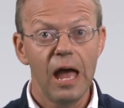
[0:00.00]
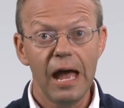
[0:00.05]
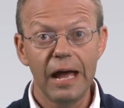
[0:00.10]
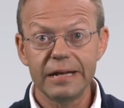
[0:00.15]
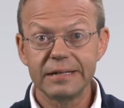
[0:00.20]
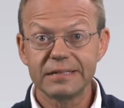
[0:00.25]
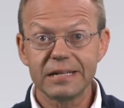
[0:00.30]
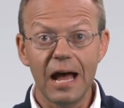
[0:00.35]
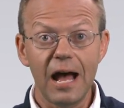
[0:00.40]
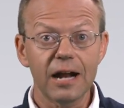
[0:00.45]

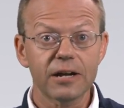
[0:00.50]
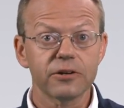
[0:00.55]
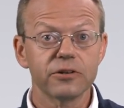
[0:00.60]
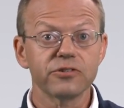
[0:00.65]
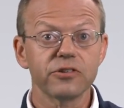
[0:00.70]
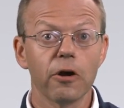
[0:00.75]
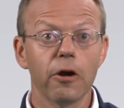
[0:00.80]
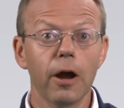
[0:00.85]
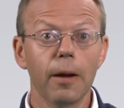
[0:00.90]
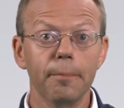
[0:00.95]
And
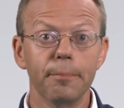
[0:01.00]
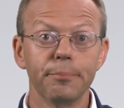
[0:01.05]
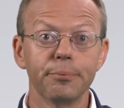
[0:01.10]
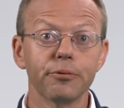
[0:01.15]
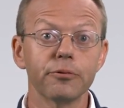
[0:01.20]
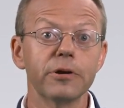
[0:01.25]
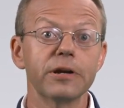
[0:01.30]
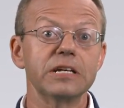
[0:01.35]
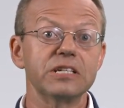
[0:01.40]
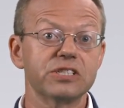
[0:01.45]
doctors are a
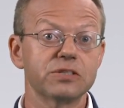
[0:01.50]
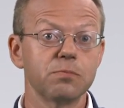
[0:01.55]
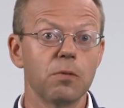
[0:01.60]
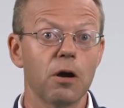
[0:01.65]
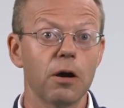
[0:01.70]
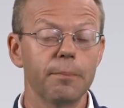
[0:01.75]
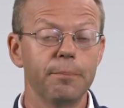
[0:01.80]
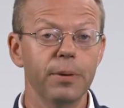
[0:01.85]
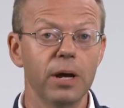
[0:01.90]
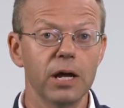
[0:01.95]
pretty
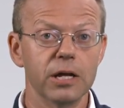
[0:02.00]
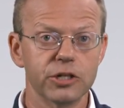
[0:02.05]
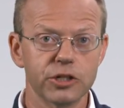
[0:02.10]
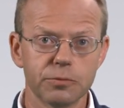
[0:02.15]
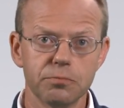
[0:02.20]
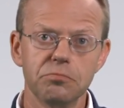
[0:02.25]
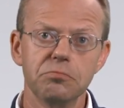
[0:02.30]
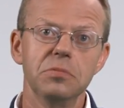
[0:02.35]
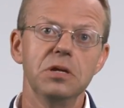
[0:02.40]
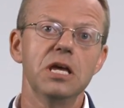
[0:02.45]
smart
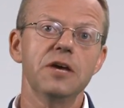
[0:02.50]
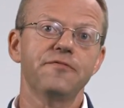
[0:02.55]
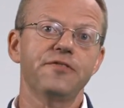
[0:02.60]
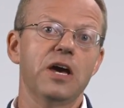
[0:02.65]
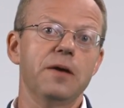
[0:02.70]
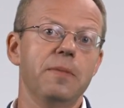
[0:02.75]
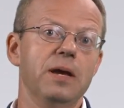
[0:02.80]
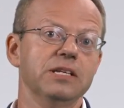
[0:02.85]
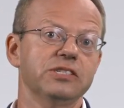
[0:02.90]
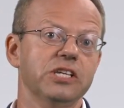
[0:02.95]
bunch, if
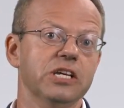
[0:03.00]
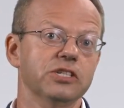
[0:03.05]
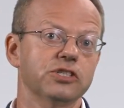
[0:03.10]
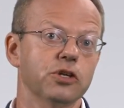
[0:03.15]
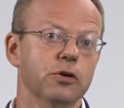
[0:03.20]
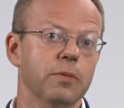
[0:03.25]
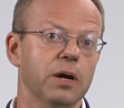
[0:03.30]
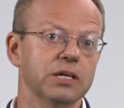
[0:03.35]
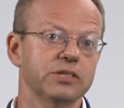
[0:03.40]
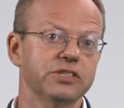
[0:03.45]
I may say
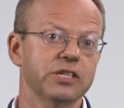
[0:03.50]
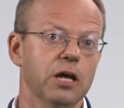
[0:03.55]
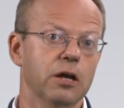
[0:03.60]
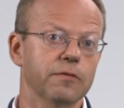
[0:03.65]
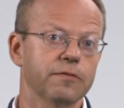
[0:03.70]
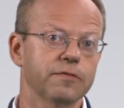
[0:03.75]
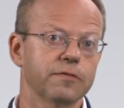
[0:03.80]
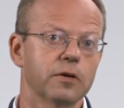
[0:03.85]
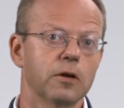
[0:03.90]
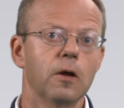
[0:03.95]
so
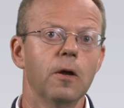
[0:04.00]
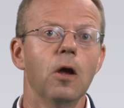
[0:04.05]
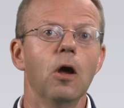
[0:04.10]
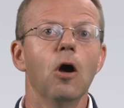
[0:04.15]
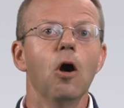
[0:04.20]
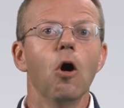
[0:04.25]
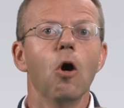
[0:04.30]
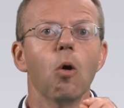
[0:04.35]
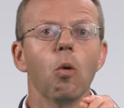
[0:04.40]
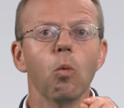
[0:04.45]
myself.
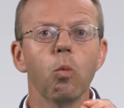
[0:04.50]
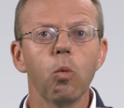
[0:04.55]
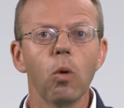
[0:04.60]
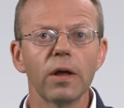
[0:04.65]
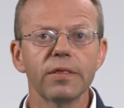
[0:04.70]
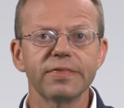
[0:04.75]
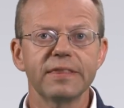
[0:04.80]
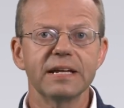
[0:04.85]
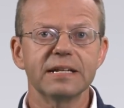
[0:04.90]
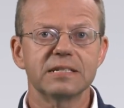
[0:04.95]

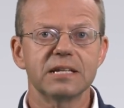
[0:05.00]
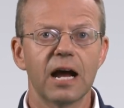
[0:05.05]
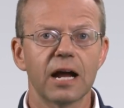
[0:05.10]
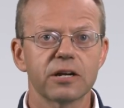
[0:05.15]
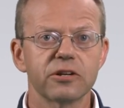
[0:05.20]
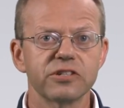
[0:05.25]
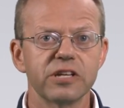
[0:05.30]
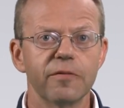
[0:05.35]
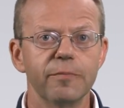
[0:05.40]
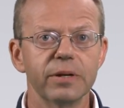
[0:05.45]
One thing
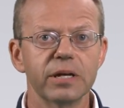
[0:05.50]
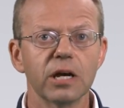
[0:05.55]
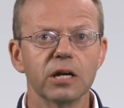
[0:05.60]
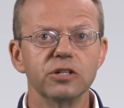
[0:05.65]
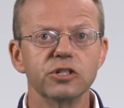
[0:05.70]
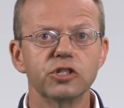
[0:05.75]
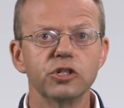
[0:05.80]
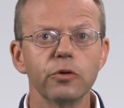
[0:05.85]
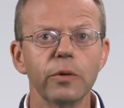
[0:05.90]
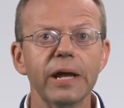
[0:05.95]
doctors have
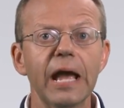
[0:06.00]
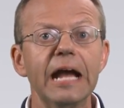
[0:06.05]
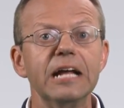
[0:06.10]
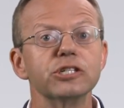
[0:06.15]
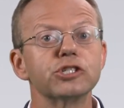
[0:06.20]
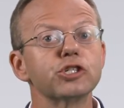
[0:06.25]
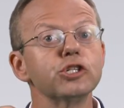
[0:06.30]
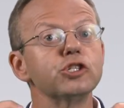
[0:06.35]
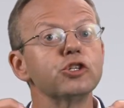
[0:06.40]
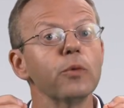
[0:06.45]
begun doing
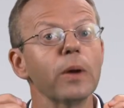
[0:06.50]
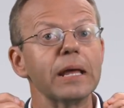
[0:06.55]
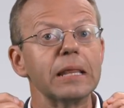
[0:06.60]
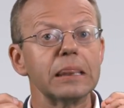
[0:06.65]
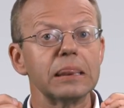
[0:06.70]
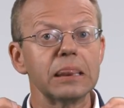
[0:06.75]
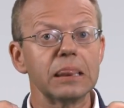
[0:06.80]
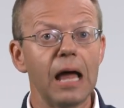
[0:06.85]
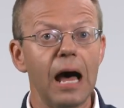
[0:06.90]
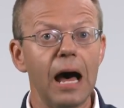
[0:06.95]
and should do a
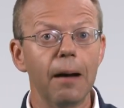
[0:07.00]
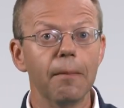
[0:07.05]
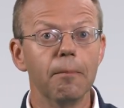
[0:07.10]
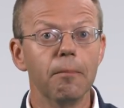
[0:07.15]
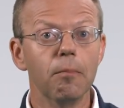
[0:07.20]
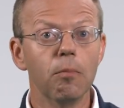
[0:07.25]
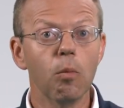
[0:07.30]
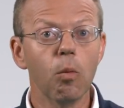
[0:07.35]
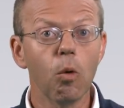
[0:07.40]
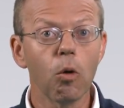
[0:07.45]
lot
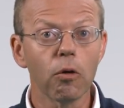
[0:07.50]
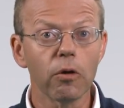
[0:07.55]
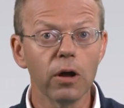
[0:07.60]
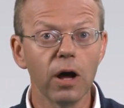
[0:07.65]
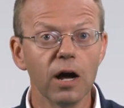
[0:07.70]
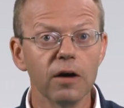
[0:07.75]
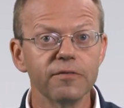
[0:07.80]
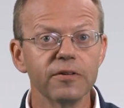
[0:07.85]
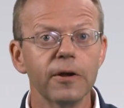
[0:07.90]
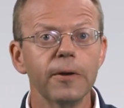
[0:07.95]
more
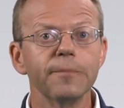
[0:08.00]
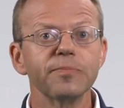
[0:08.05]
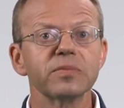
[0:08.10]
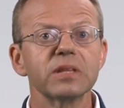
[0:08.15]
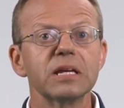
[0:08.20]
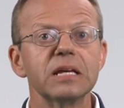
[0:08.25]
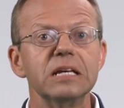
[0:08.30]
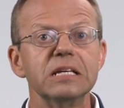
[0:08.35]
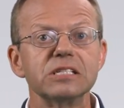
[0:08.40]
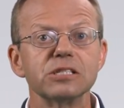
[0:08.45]
of
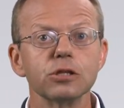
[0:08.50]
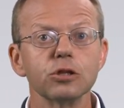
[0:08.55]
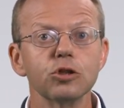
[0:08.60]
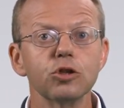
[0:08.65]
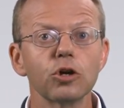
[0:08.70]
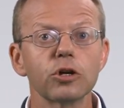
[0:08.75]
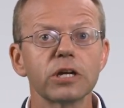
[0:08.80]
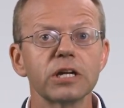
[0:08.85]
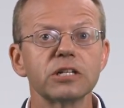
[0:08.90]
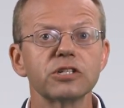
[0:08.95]
is
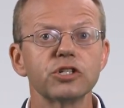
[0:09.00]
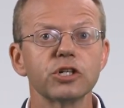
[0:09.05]
looking